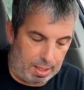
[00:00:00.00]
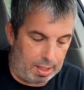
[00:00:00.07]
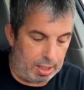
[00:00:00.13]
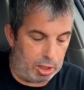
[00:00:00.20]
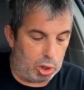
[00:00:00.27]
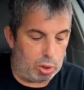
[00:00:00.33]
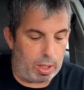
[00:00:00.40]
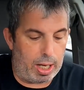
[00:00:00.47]
I'll
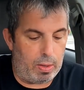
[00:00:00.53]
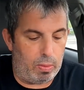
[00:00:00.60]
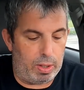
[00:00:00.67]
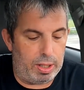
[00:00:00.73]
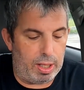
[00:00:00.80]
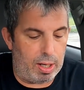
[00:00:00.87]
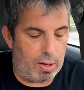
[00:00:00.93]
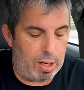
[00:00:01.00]
try it
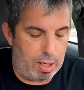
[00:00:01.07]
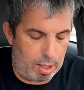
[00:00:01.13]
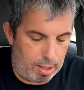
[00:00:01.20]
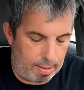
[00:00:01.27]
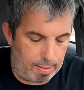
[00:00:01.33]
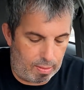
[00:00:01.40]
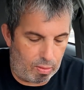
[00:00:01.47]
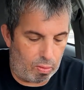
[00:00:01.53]
with the
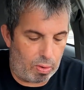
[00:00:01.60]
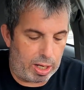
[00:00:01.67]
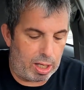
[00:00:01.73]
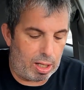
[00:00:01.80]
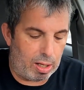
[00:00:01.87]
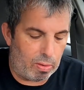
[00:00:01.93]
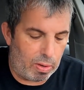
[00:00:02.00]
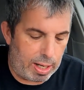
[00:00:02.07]

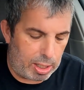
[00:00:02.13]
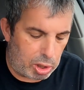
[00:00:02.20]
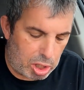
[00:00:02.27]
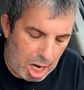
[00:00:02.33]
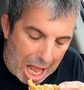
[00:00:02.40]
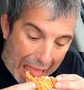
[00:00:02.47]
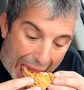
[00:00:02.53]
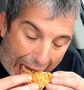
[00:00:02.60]
regular ranch,
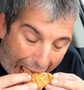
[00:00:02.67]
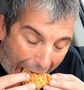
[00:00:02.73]
yeah.